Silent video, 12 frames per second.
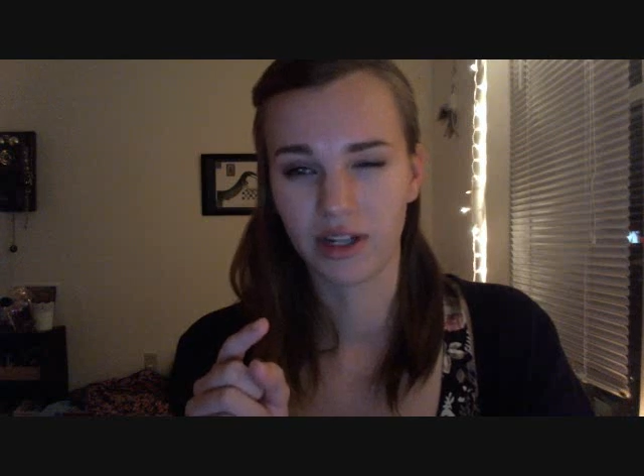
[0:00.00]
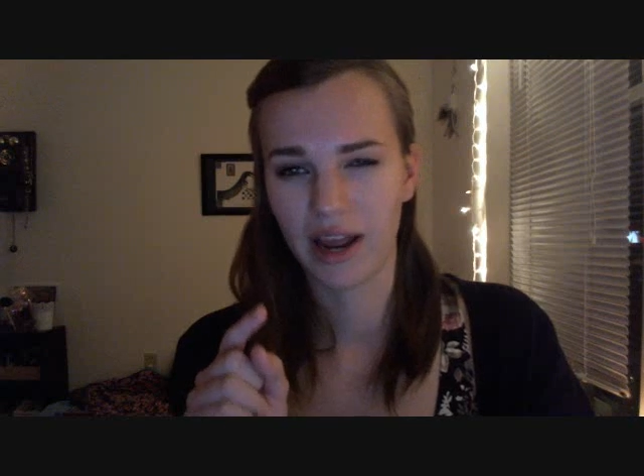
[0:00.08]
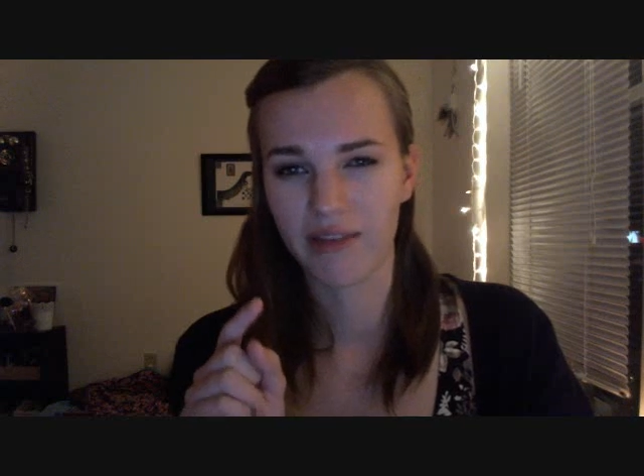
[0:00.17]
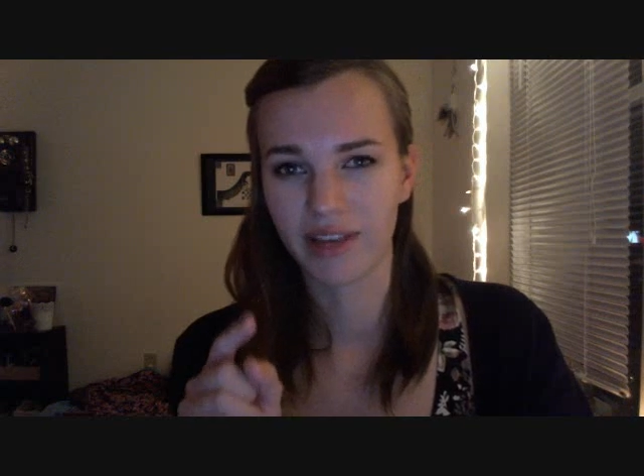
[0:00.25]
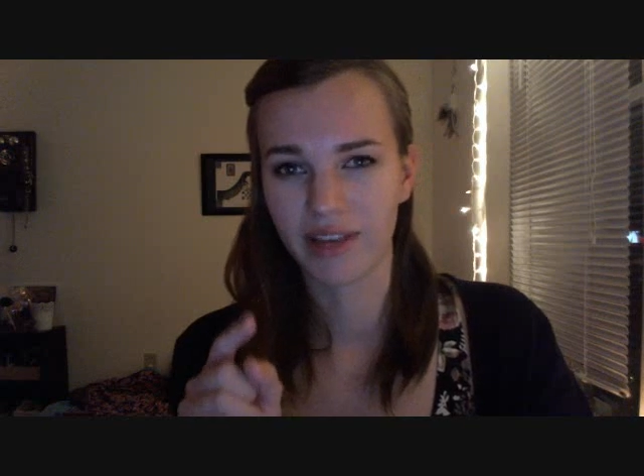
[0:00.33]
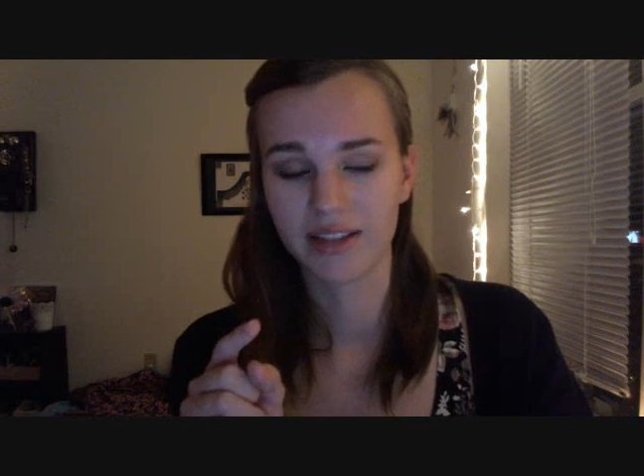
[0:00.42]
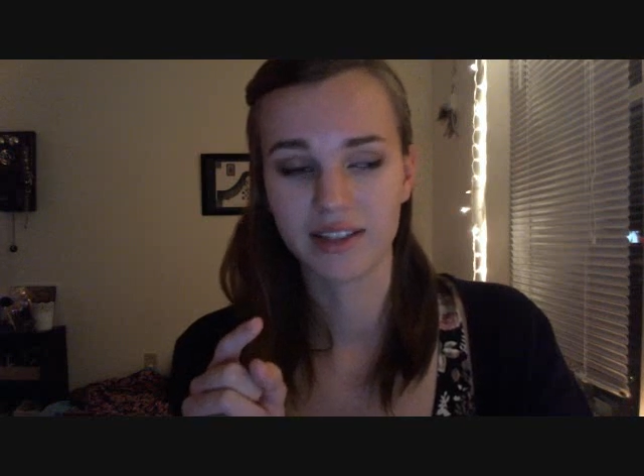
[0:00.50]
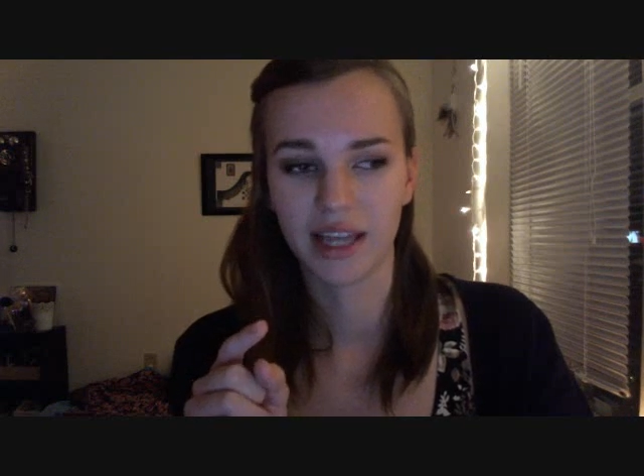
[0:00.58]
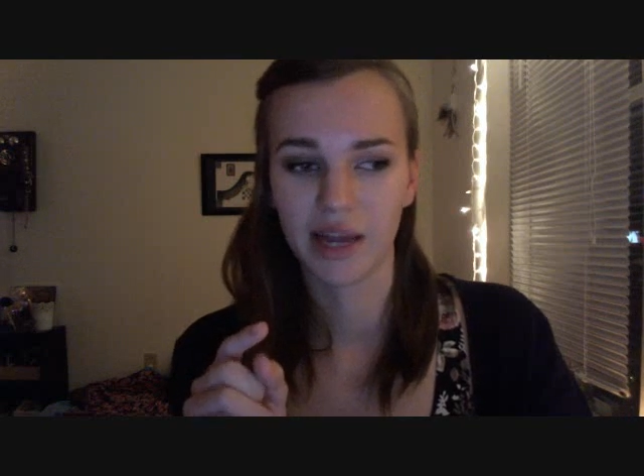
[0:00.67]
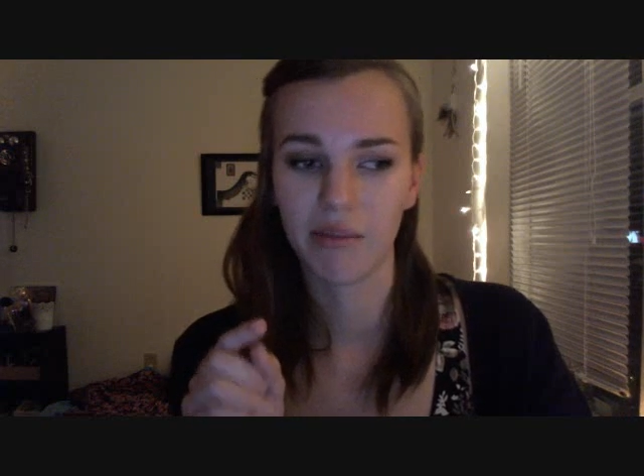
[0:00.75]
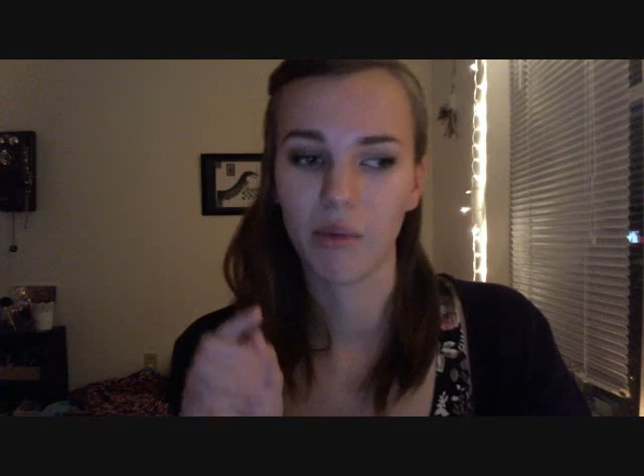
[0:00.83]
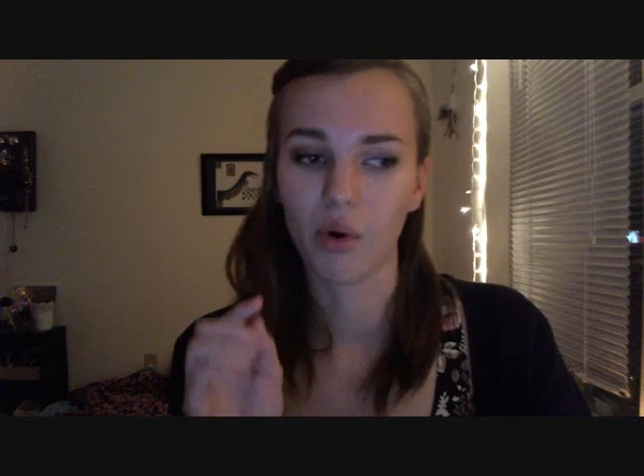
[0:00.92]
I've yet to
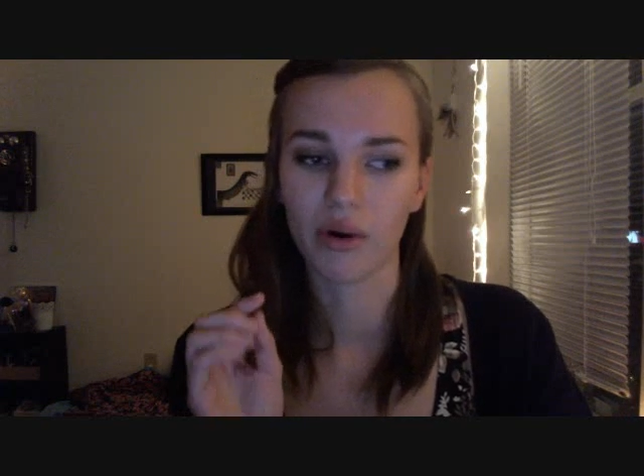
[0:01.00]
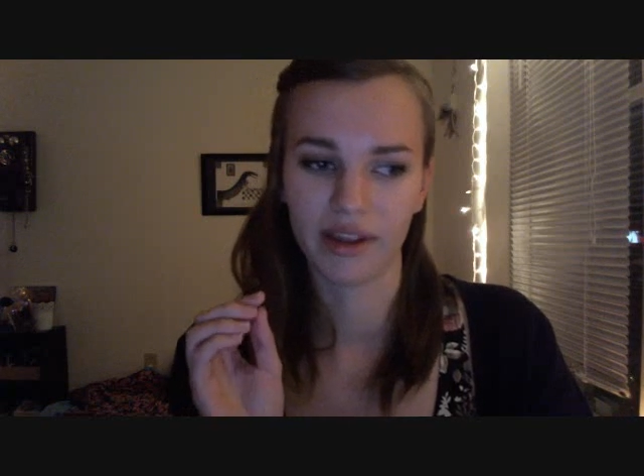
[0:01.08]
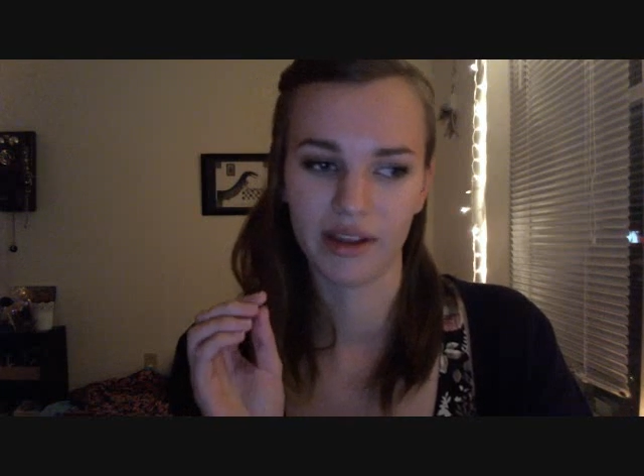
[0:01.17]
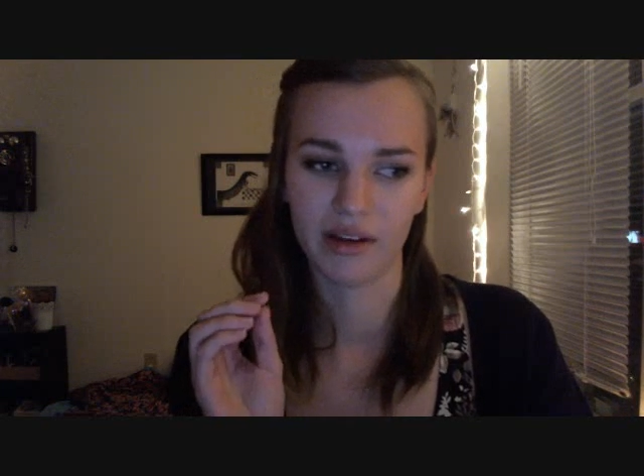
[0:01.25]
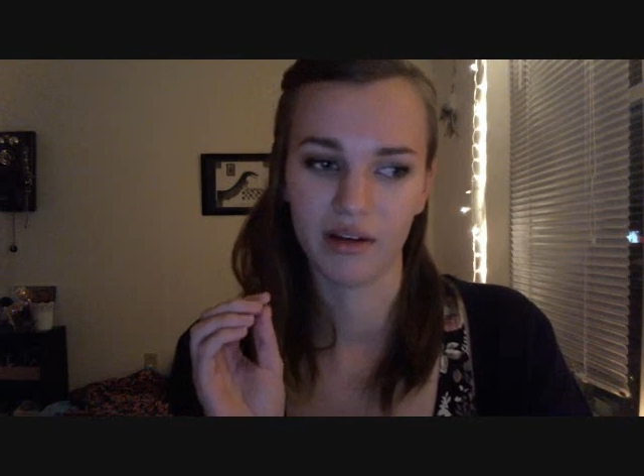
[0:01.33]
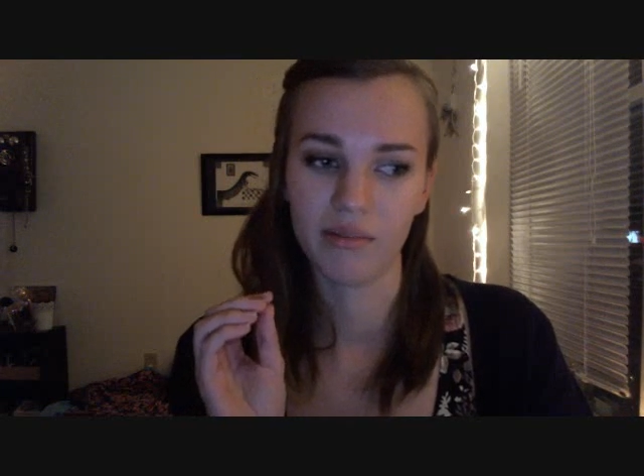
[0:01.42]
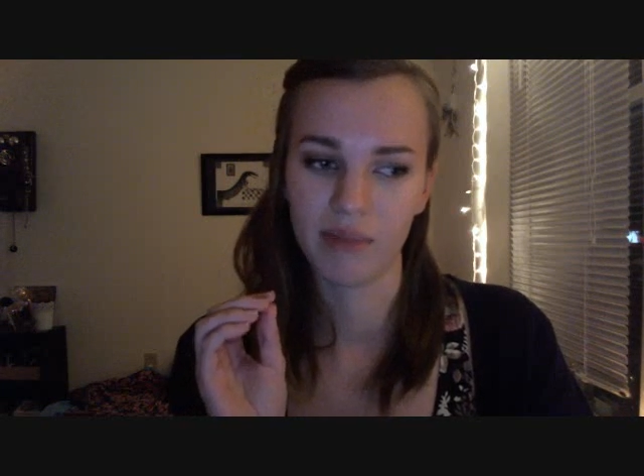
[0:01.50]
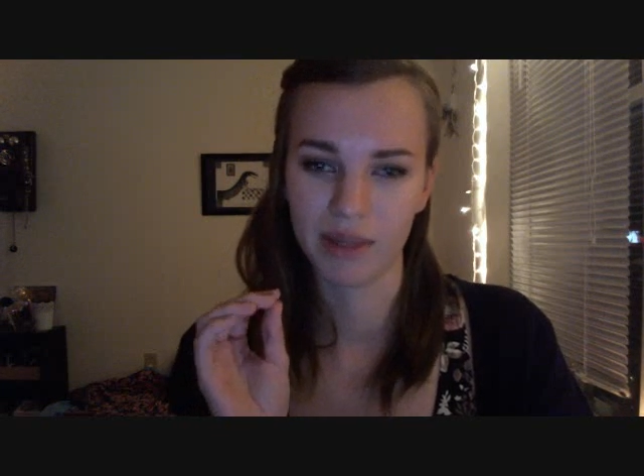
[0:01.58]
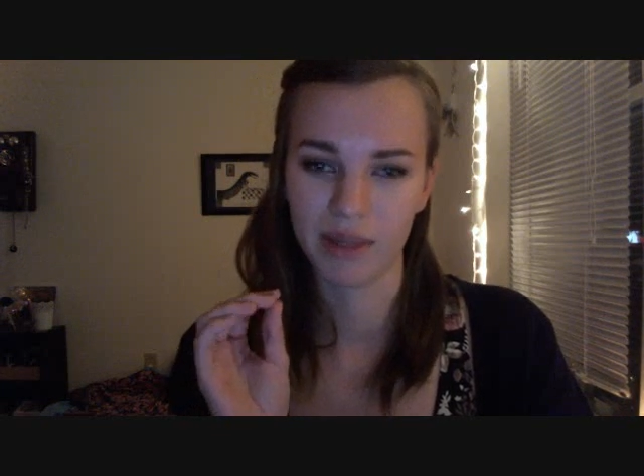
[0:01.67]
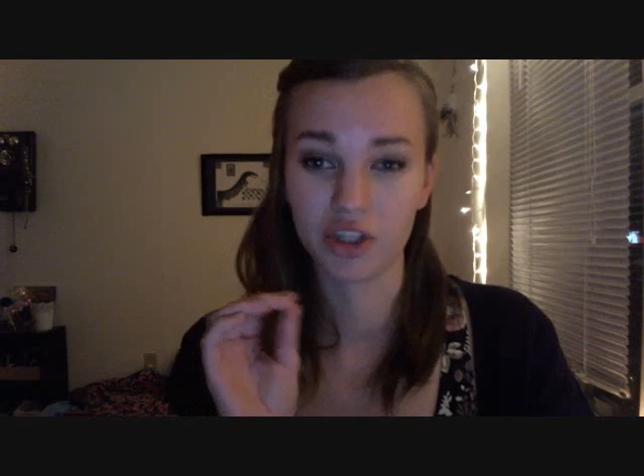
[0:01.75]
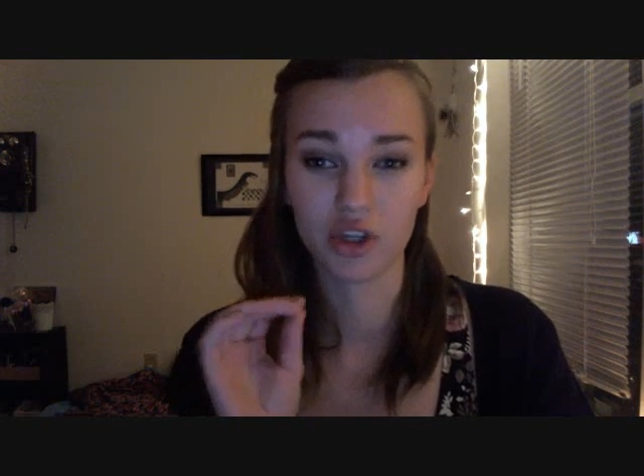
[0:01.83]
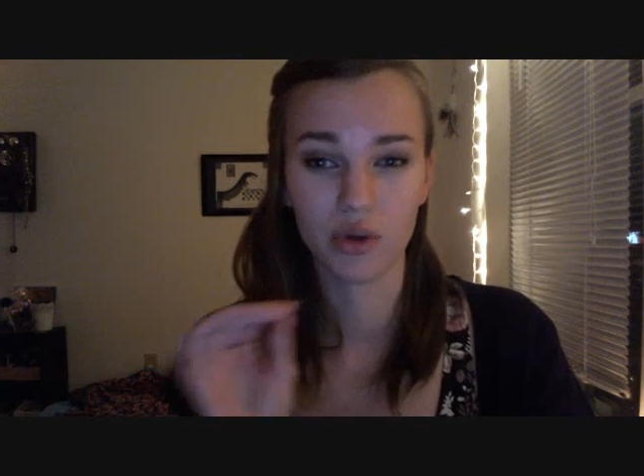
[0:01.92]
get more than
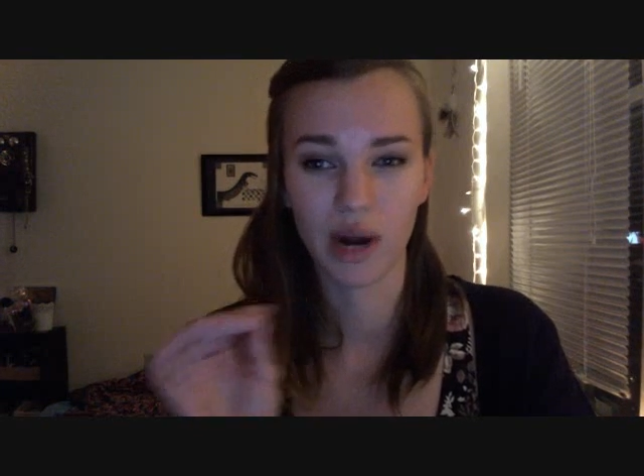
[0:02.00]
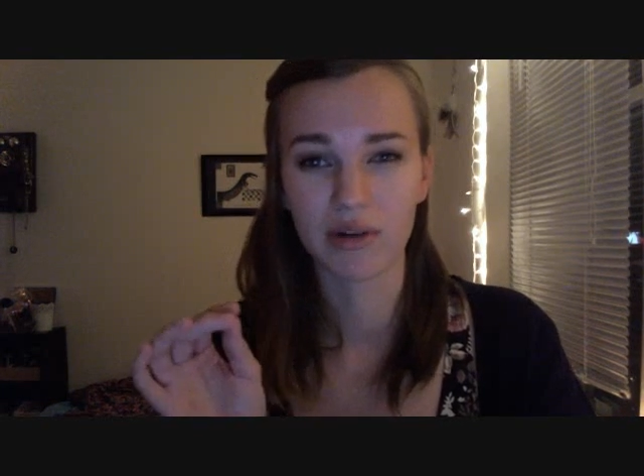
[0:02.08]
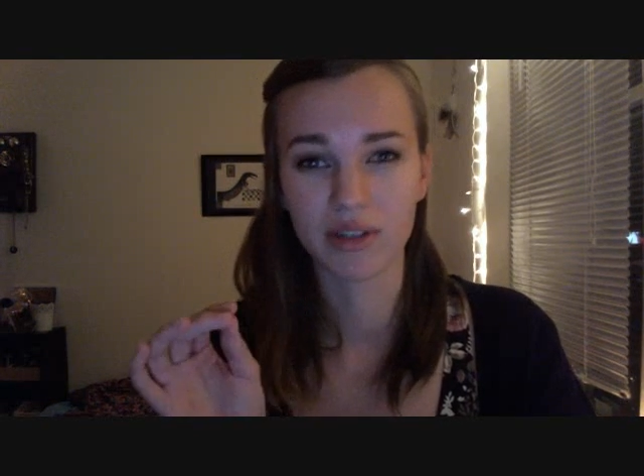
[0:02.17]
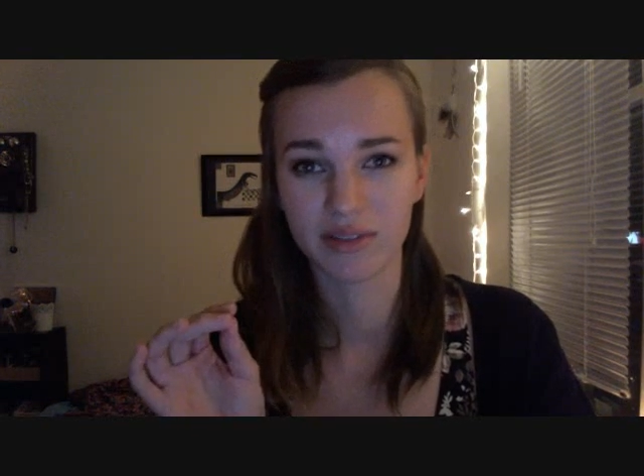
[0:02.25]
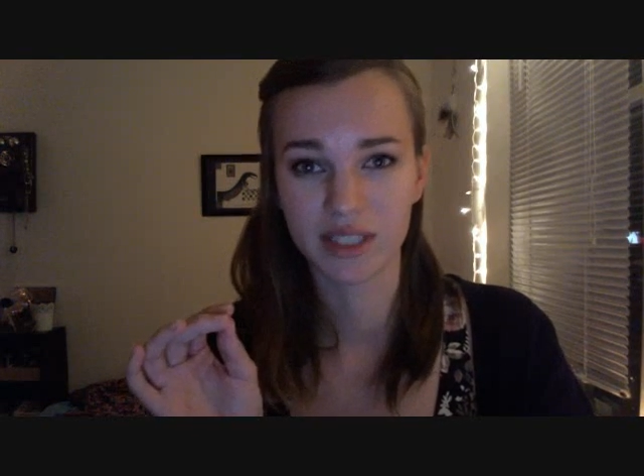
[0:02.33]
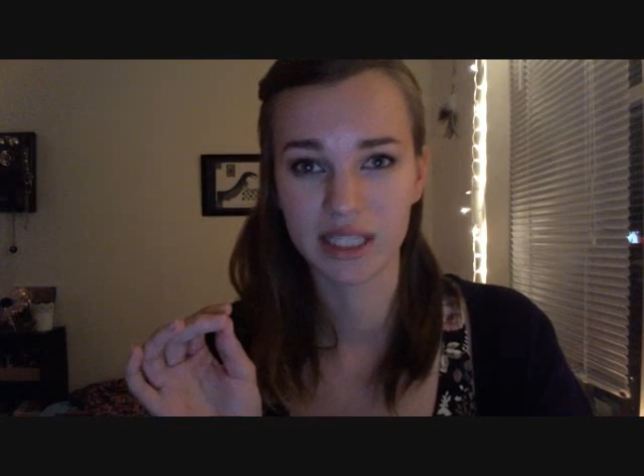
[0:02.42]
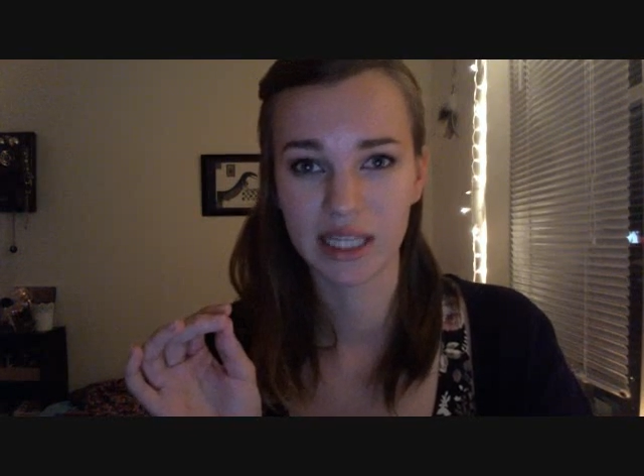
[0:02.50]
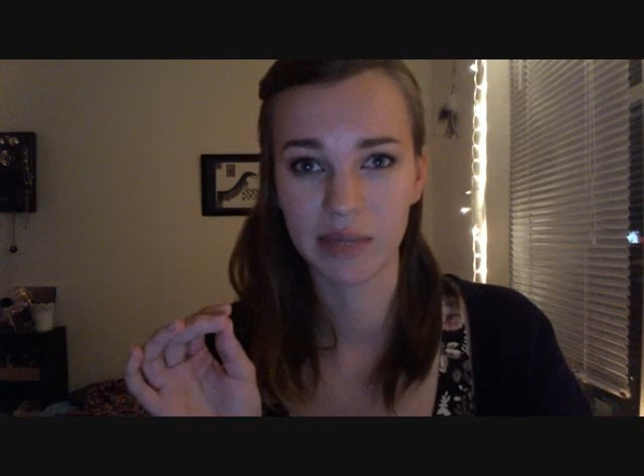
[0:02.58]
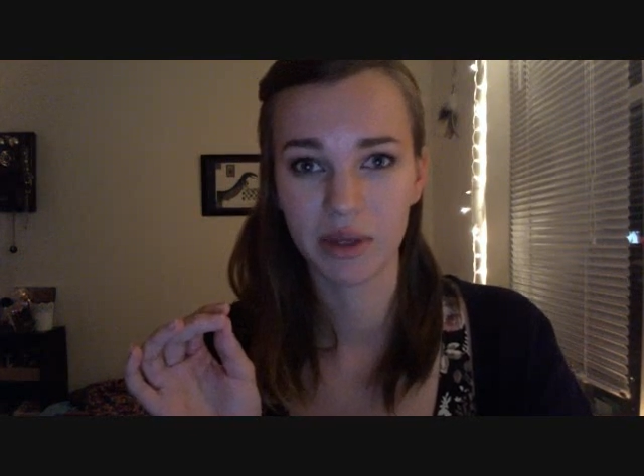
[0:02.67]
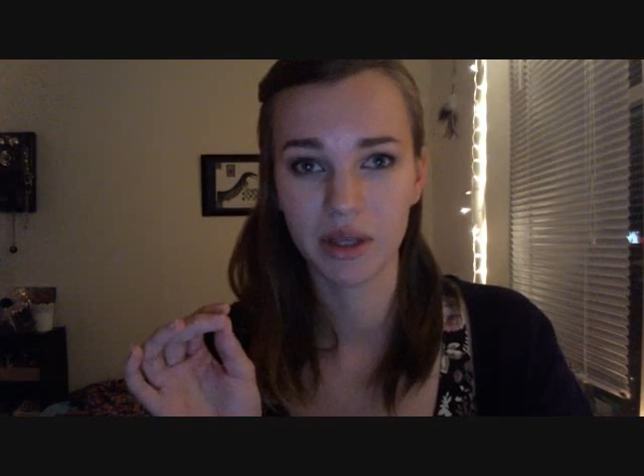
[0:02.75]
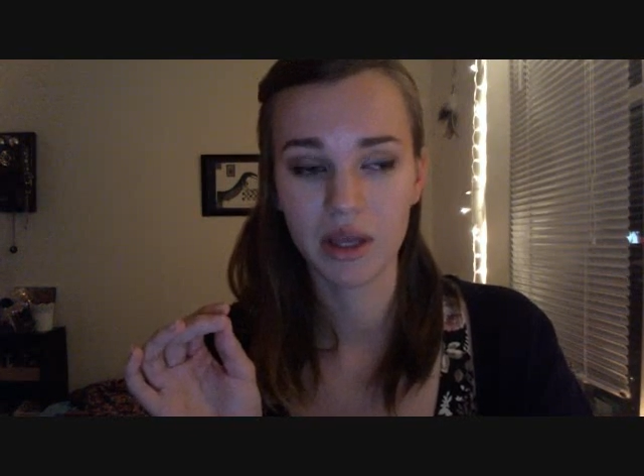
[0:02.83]
maybe 2 hours of sleep